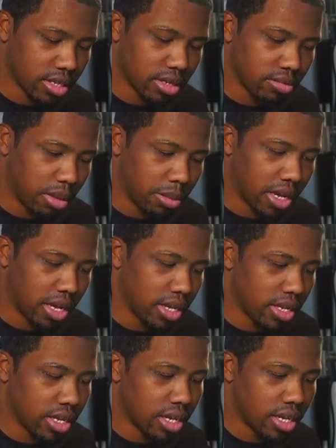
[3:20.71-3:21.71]
My bad.
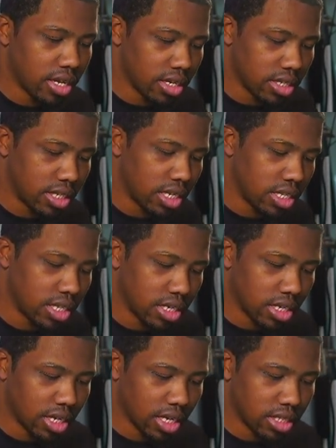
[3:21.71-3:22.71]
Ascending,
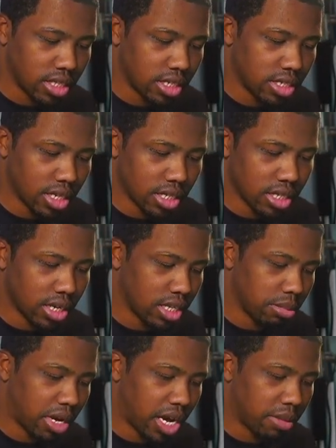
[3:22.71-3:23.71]
and that's descending at the
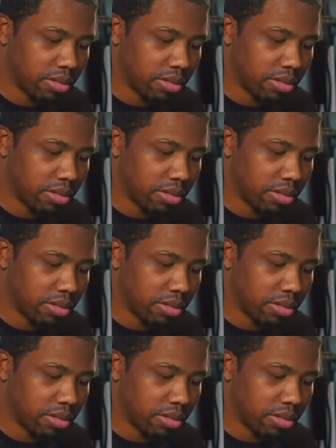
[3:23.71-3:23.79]
bottom.